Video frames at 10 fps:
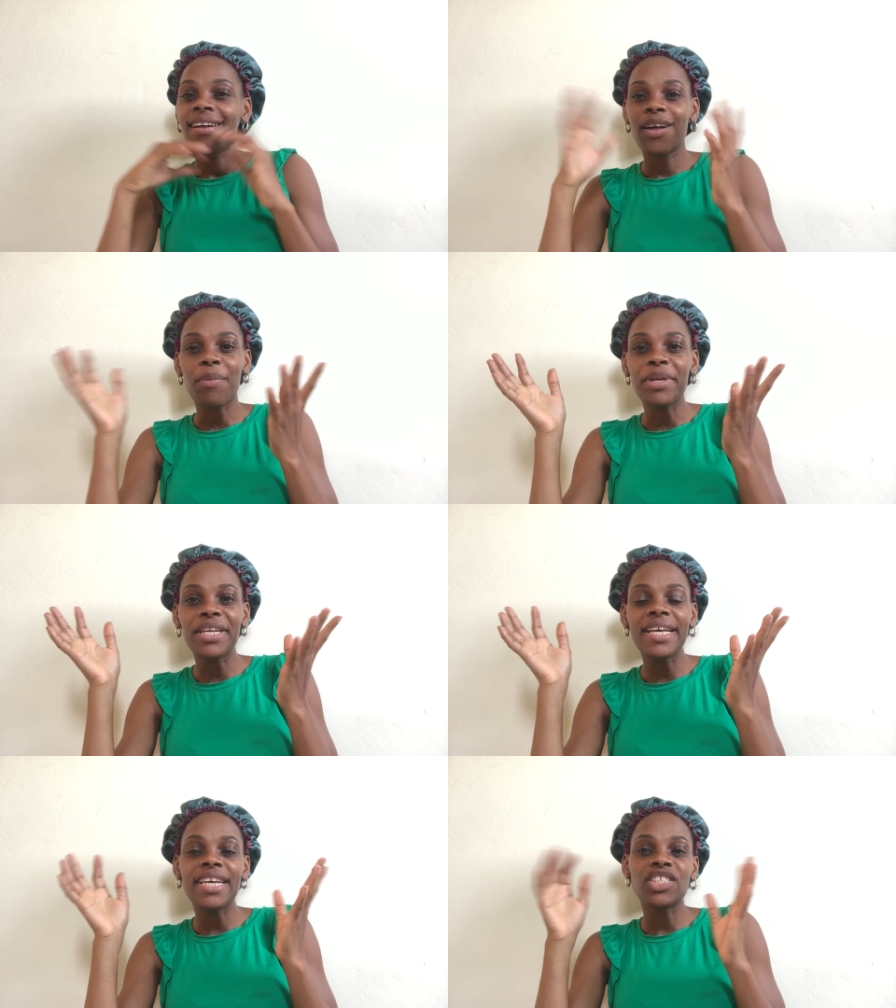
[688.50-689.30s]

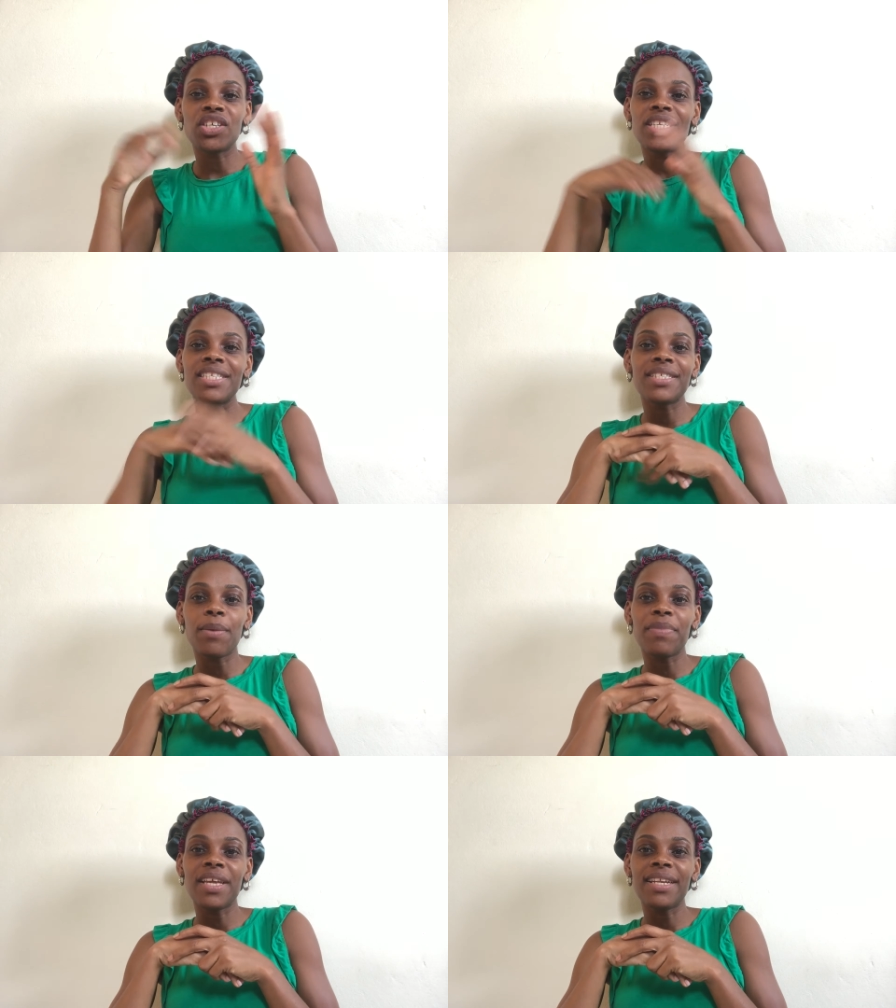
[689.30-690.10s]
Communication is
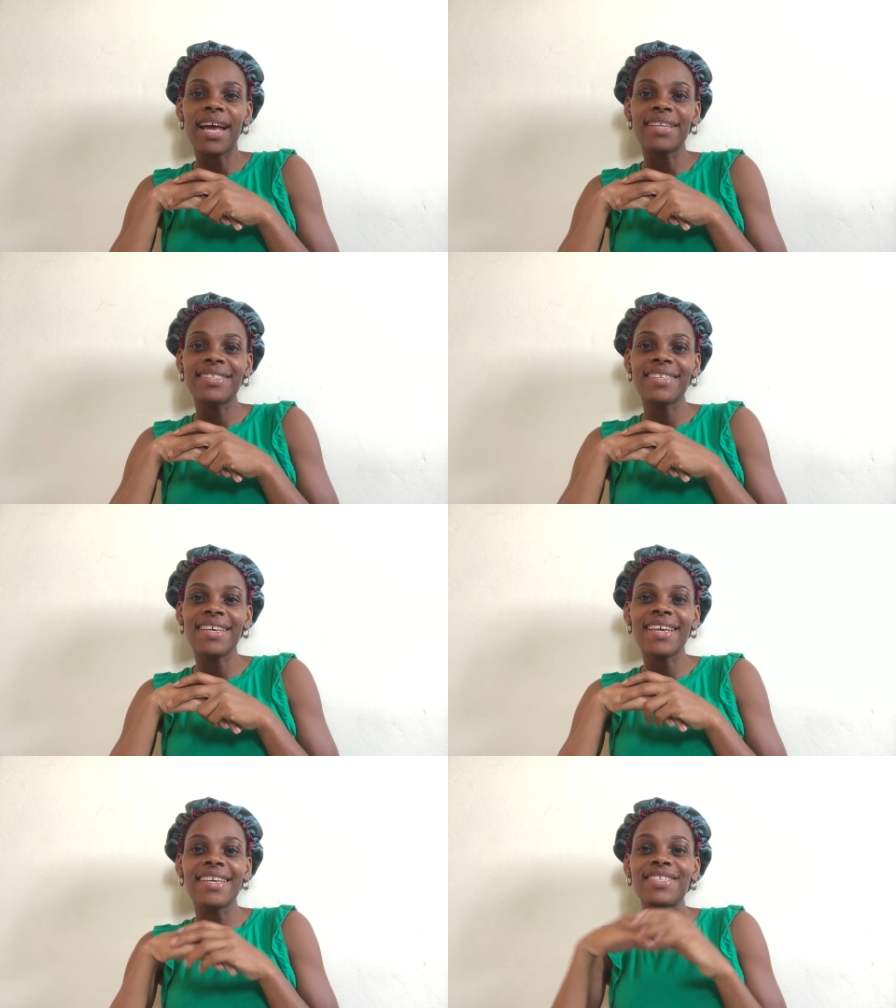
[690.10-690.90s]
something that
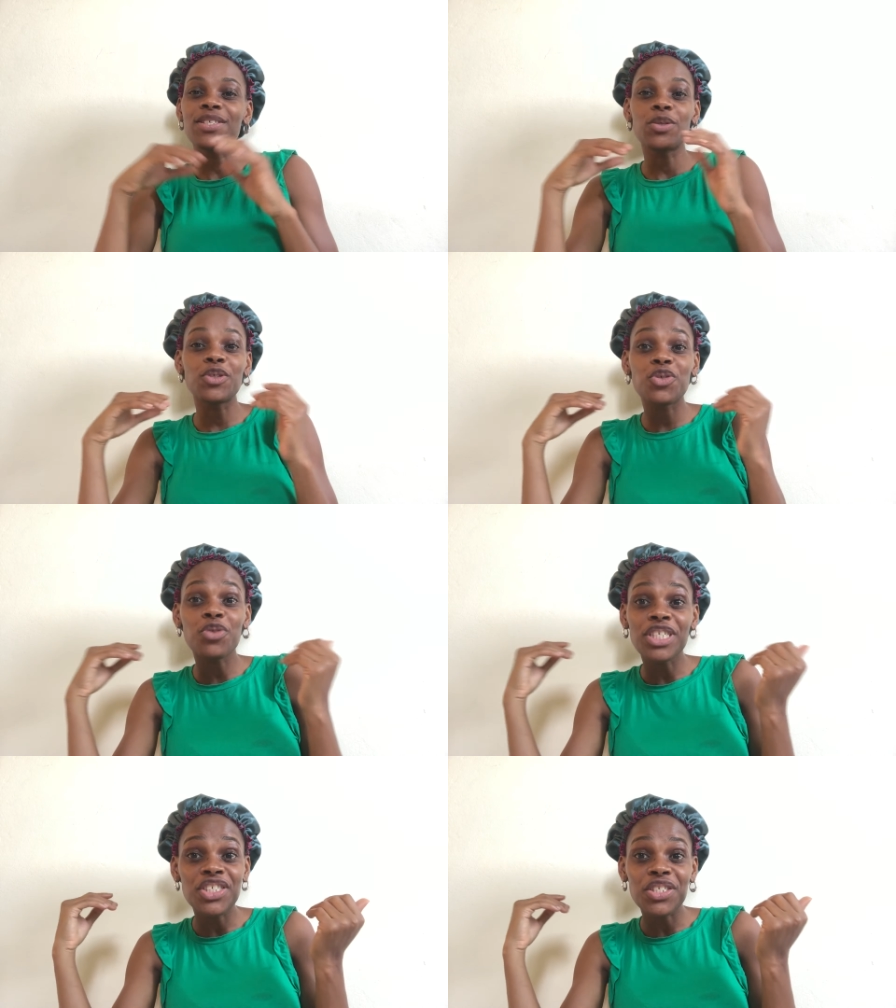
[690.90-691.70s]
is no
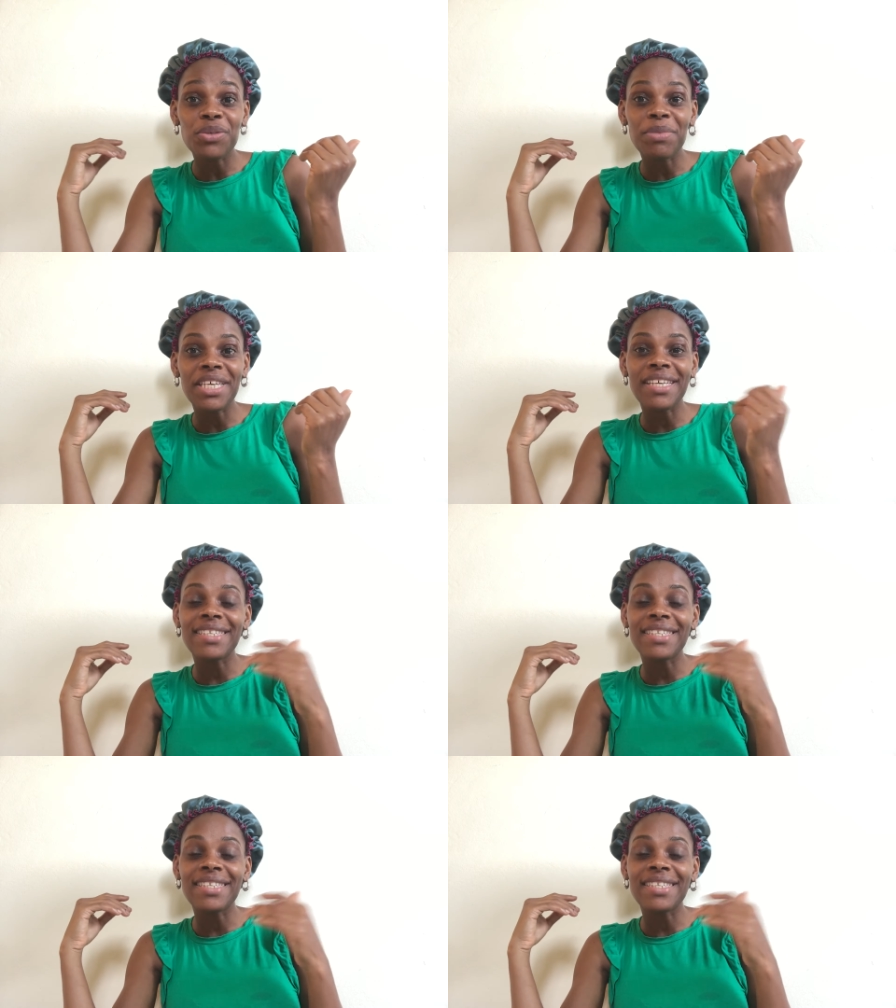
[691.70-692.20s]
stranger to me.